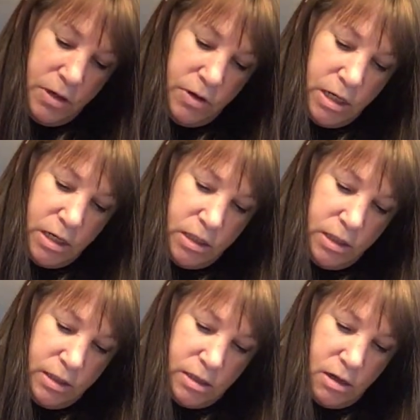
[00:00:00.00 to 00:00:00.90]
I gotta clean
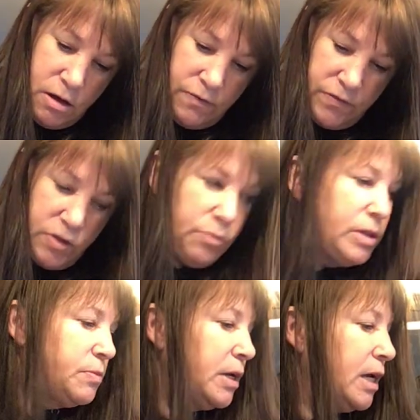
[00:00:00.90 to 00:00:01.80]
this off, otherwise
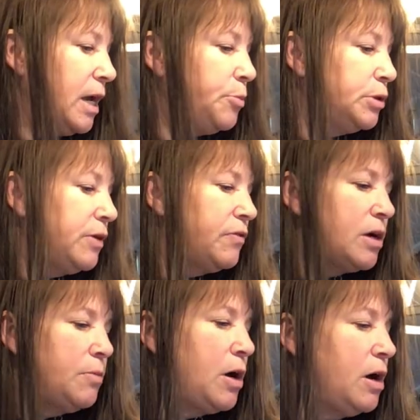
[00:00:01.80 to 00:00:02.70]
my cap will never
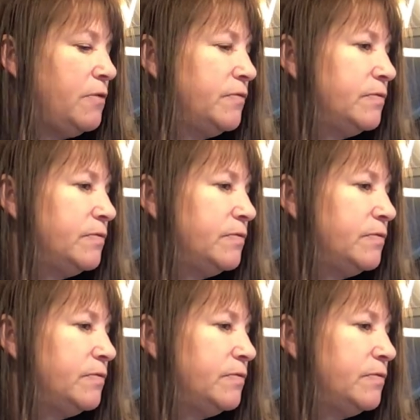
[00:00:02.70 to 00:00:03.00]
come off.